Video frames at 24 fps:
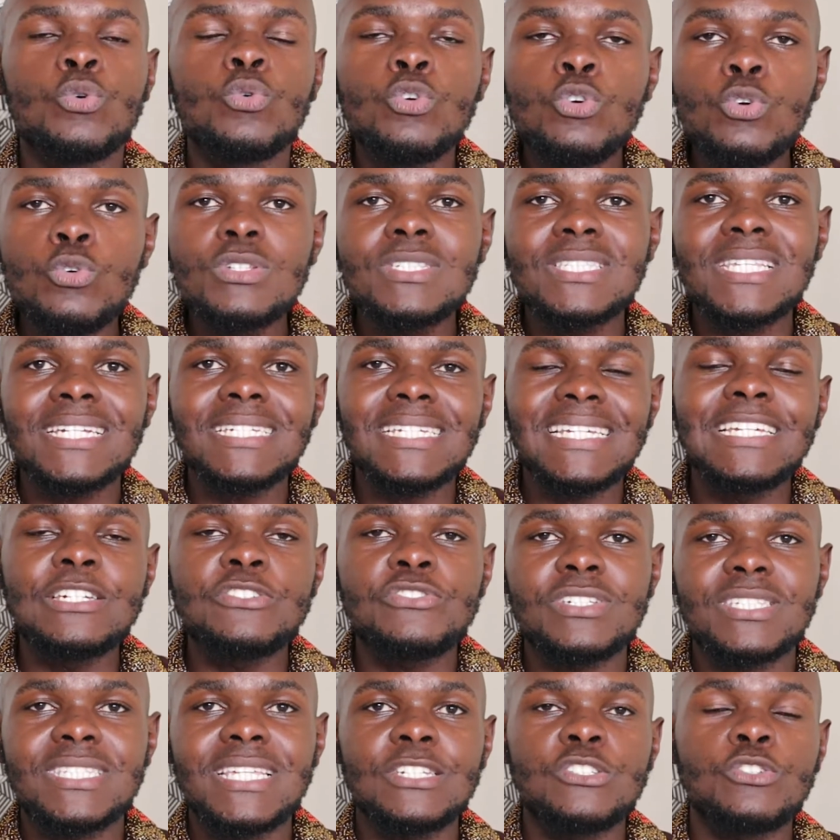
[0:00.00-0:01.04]
lose that
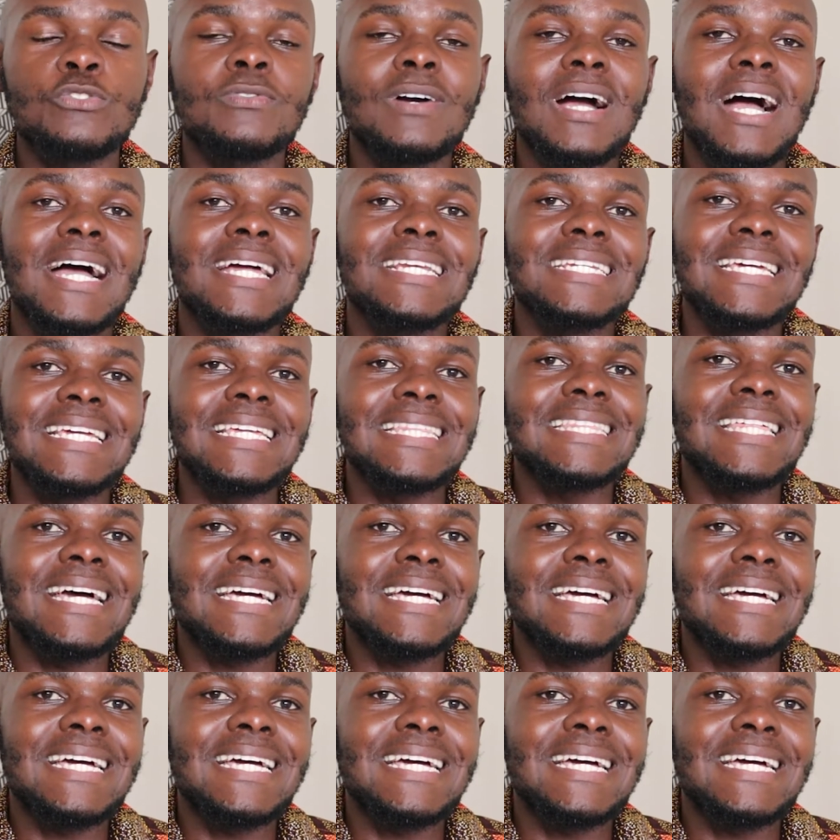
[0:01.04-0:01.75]
interest that you've earned in